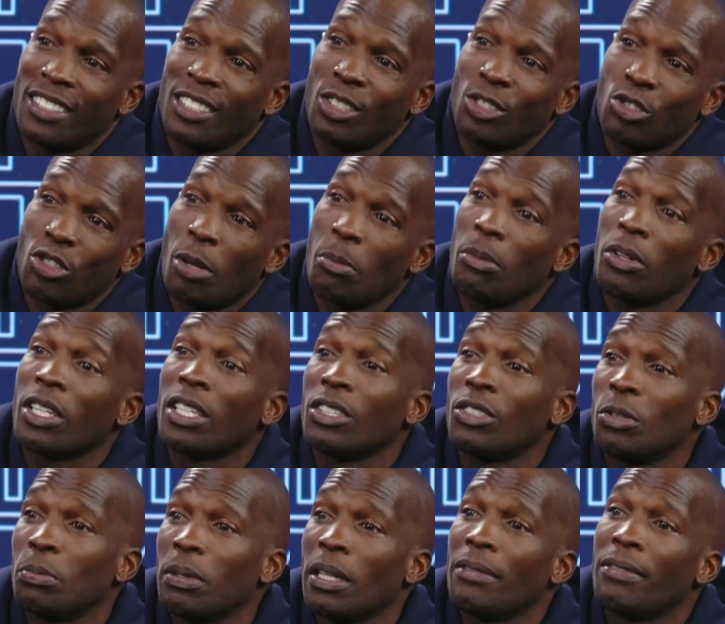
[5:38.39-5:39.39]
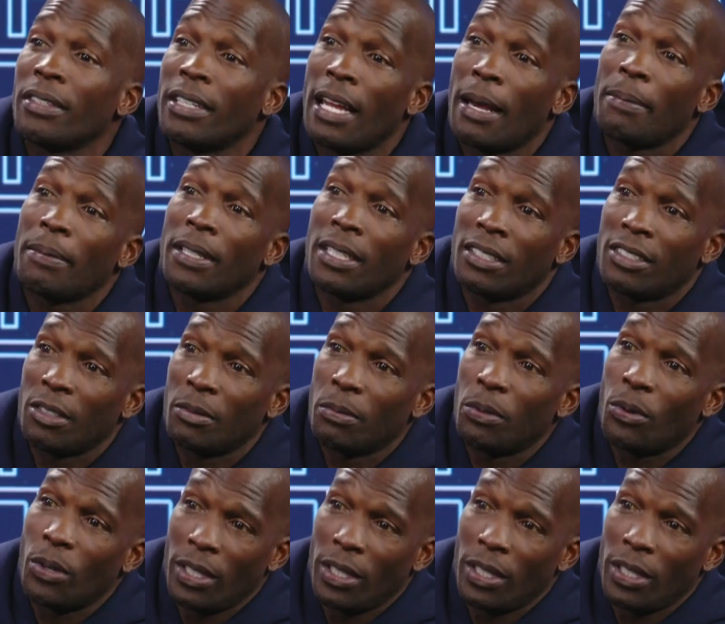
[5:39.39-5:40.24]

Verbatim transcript: So I'm looking to play for Napoli at some point.